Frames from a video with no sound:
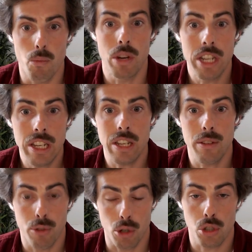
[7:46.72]
we need
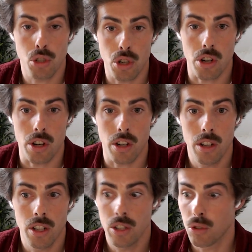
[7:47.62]
for sure
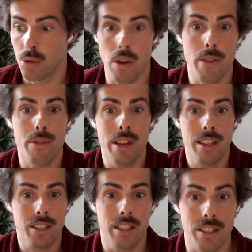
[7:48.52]
to
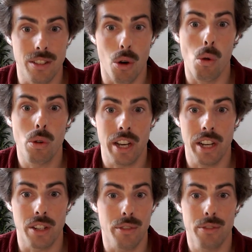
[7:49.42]
invest in all
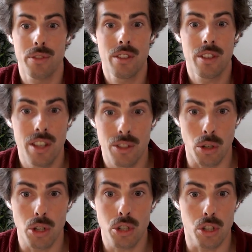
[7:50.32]
kind of
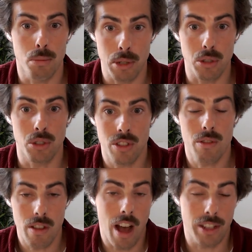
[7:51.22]
solutions, because
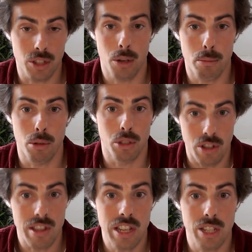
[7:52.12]
at some point
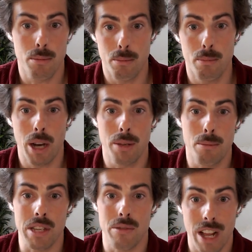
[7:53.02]
these might
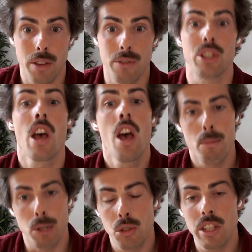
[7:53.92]
be relevant.
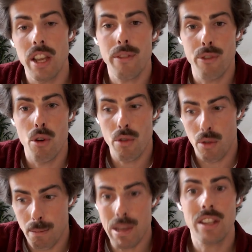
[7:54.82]
But today, for the
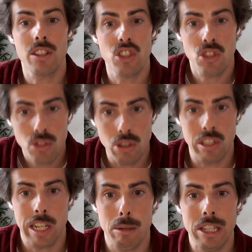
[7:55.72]
big
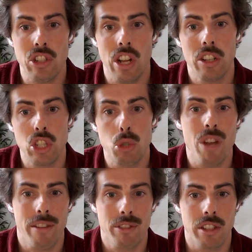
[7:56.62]
sustainability challenges we
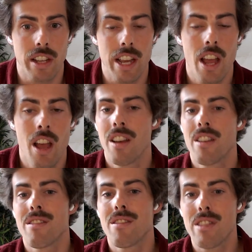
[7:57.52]
have today,
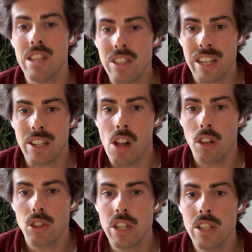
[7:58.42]
these
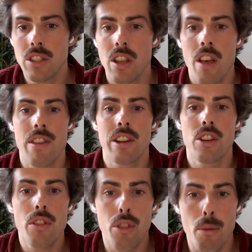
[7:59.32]
technologies, they're not the